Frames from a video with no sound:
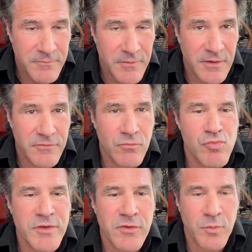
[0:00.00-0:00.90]
Right? It's
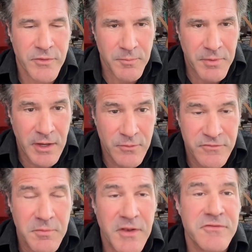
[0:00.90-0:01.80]
riddled with hypocrisy,
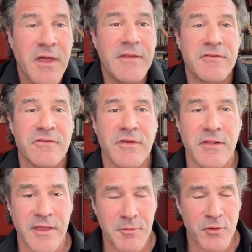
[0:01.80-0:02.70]
but it's not
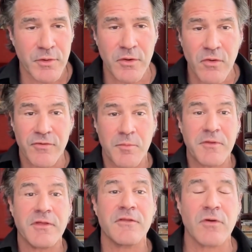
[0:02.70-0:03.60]
necessarily hypocritical from
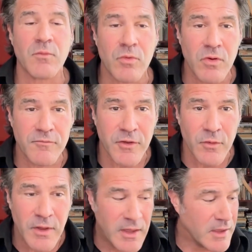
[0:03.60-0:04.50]
within its own worldview.